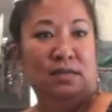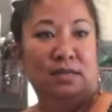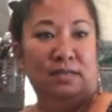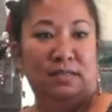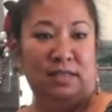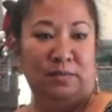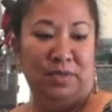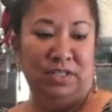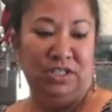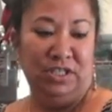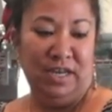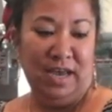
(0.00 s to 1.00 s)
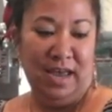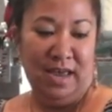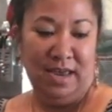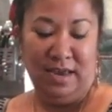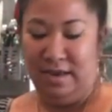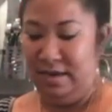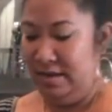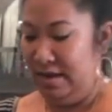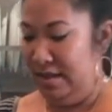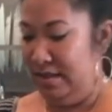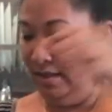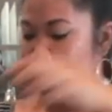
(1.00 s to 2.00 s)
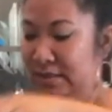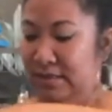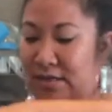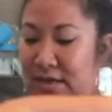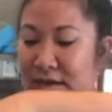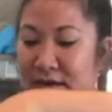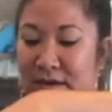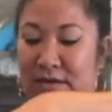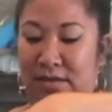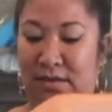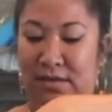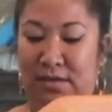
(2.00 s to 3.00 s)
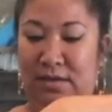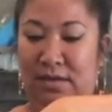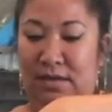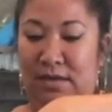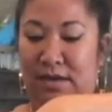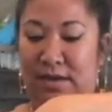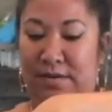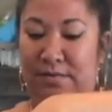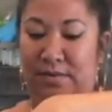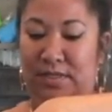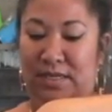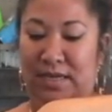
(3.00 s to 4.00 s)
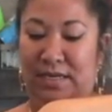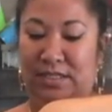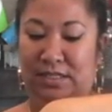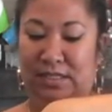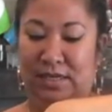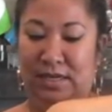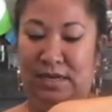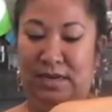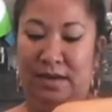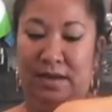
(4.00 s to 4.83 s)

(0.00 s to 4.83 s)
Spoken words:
CBGA. And this is our THCA